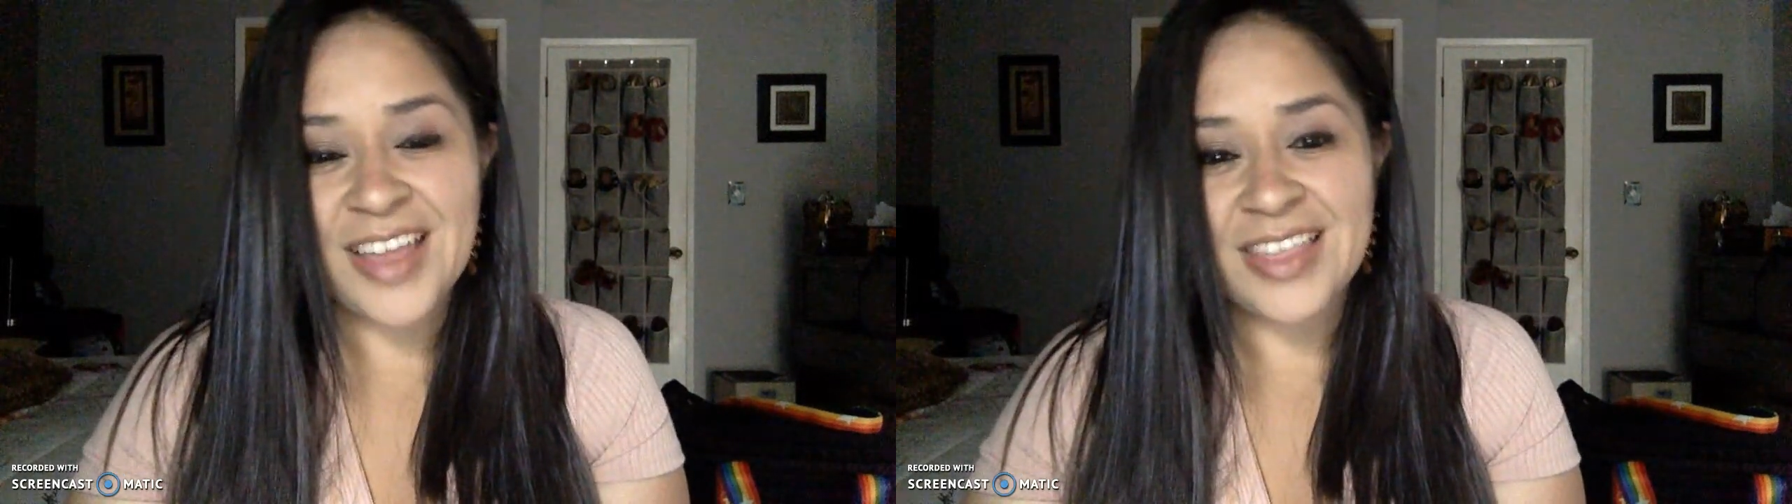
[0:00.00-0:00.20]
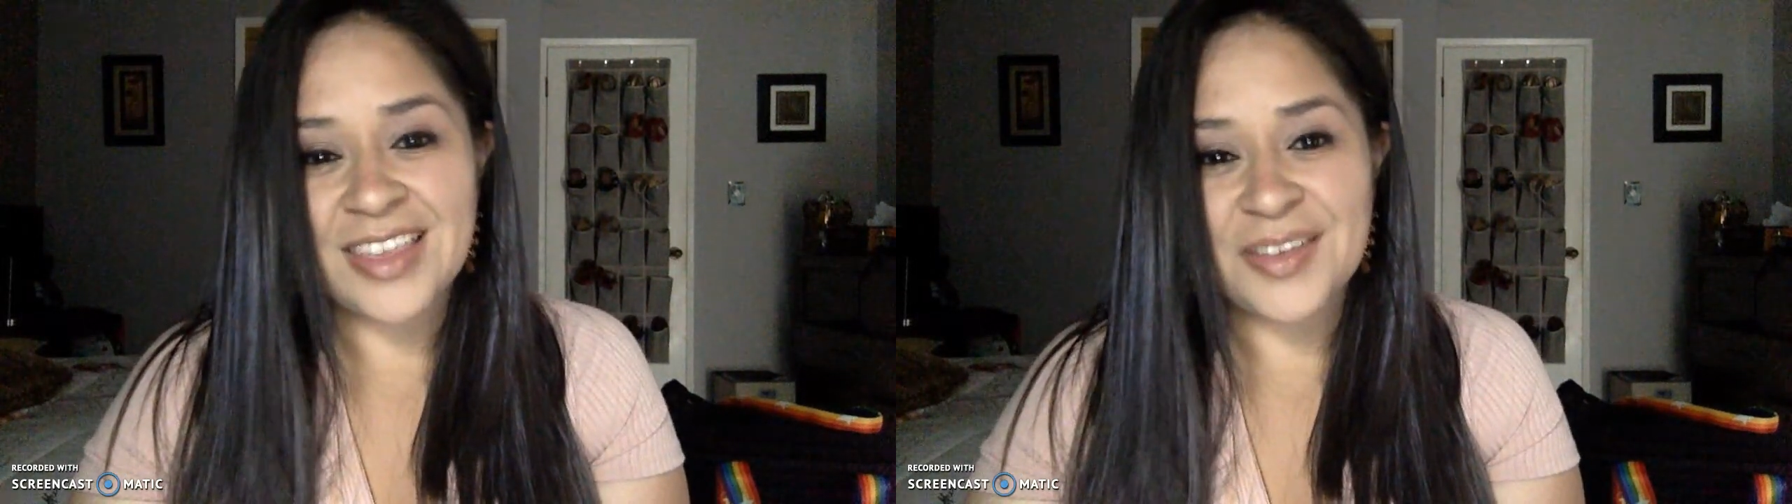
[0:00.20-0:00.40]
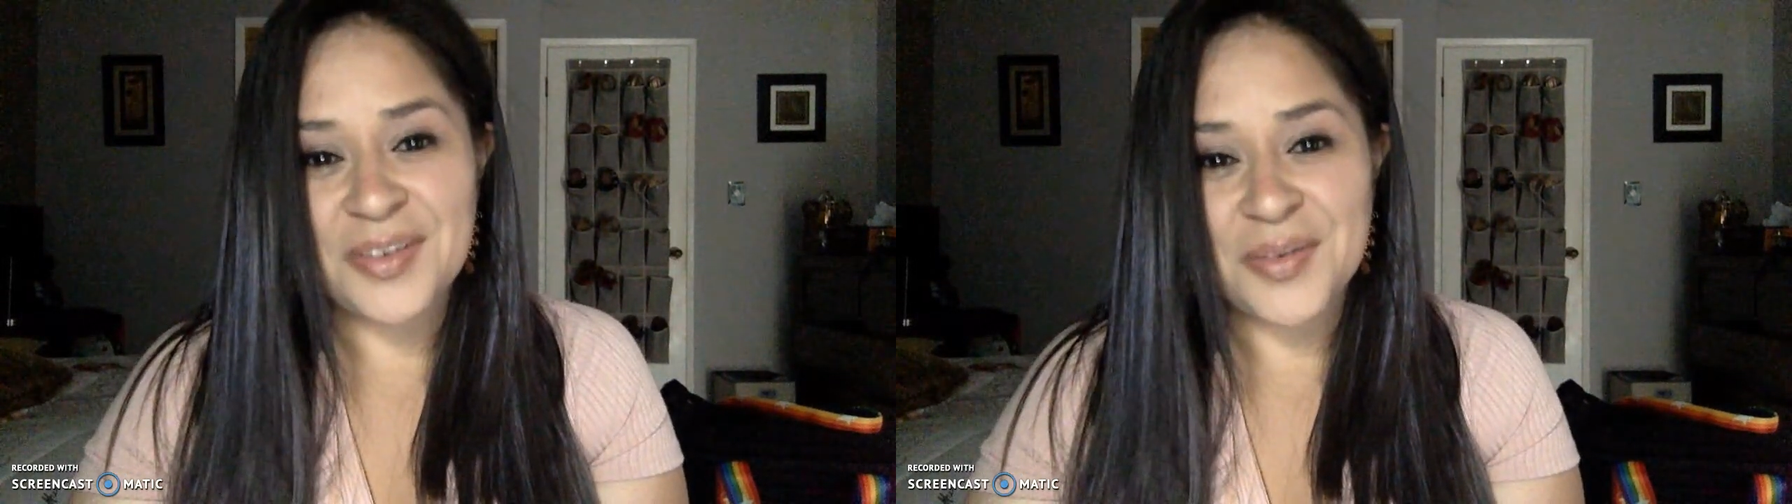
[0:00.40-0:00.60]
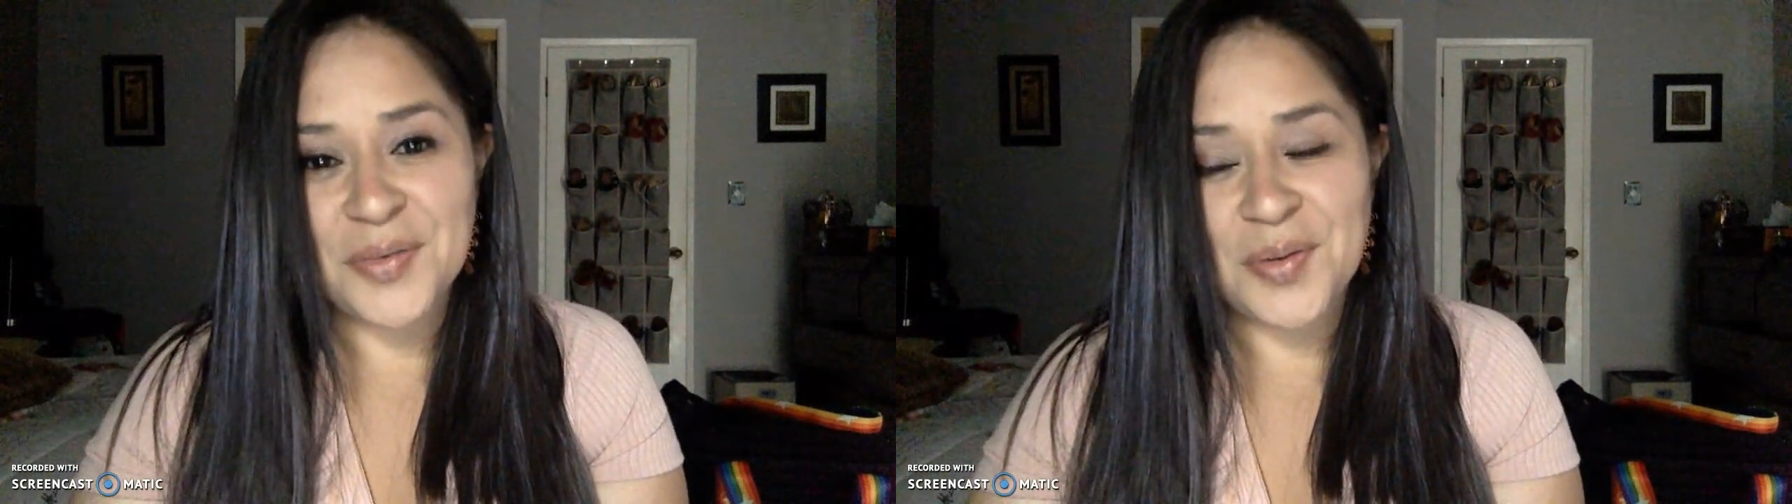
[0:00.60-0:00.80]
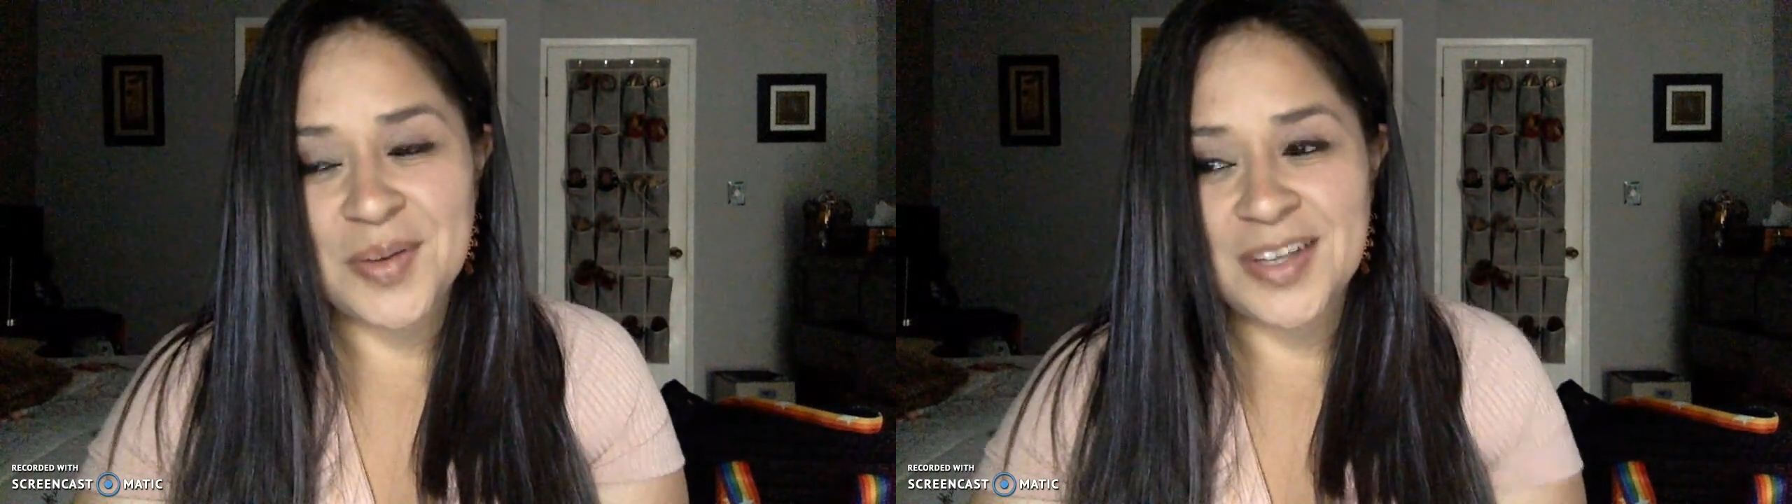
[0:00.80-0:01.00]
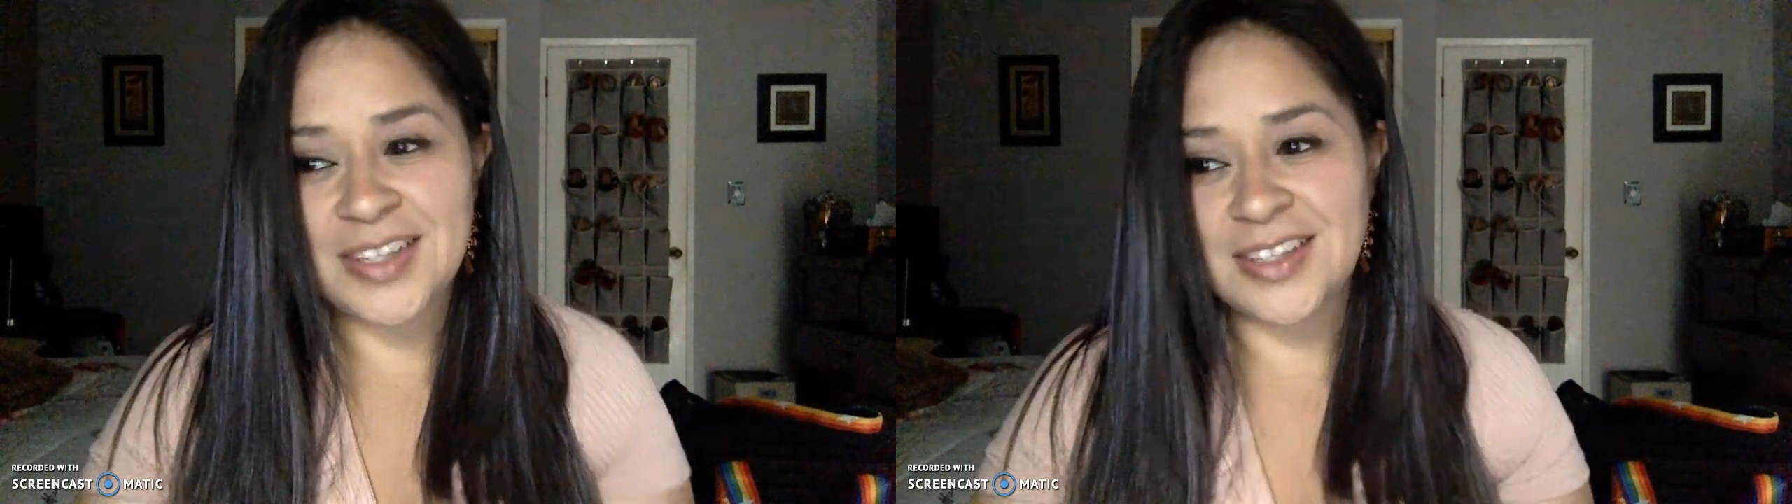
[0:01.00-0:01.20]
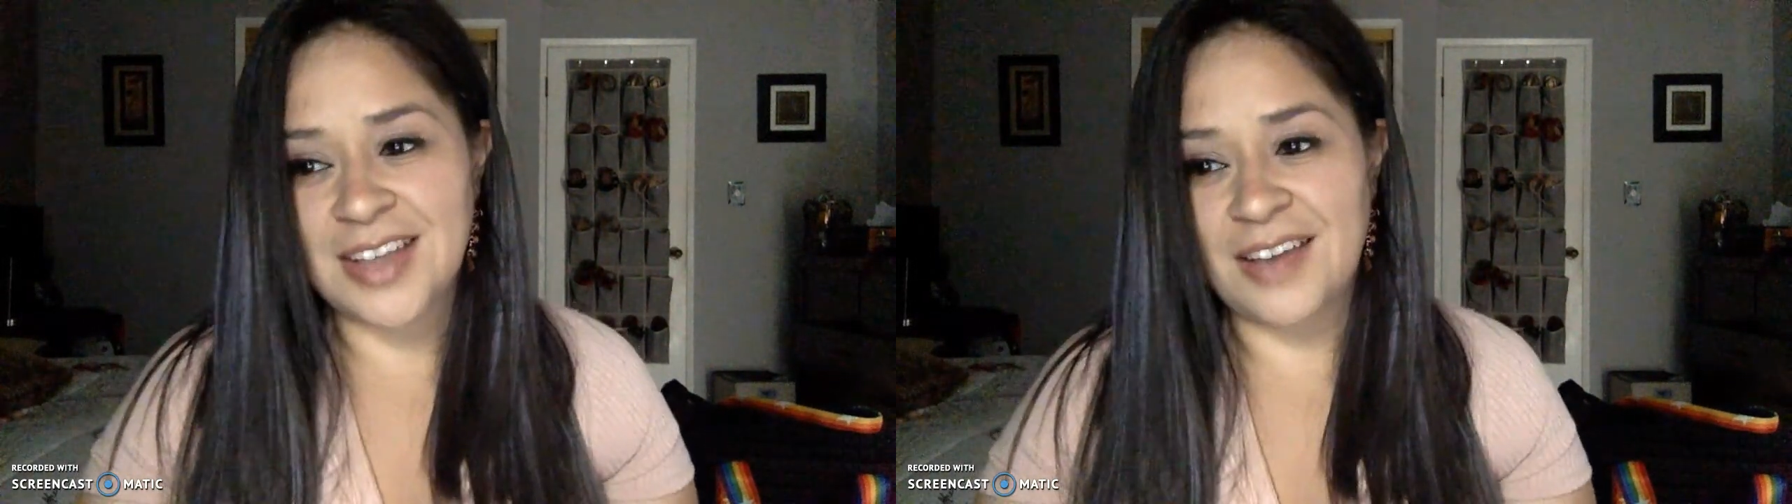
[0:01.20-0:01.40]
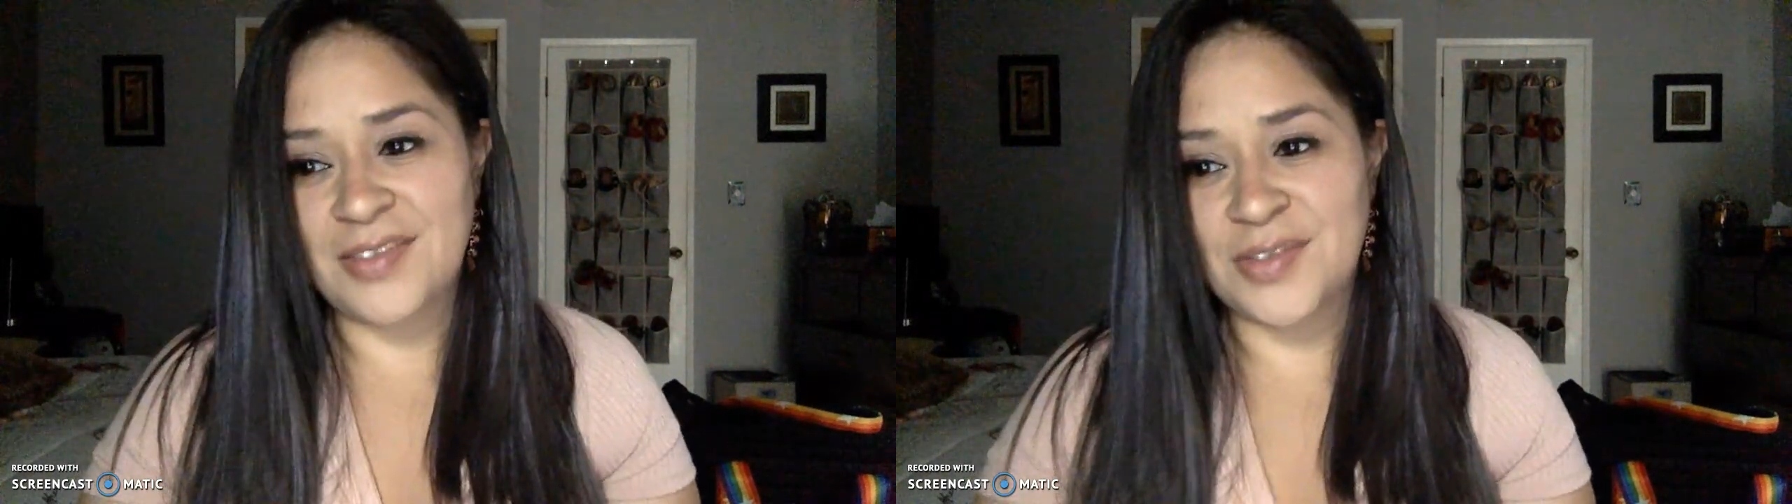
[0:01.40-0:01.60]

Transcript: I think you always have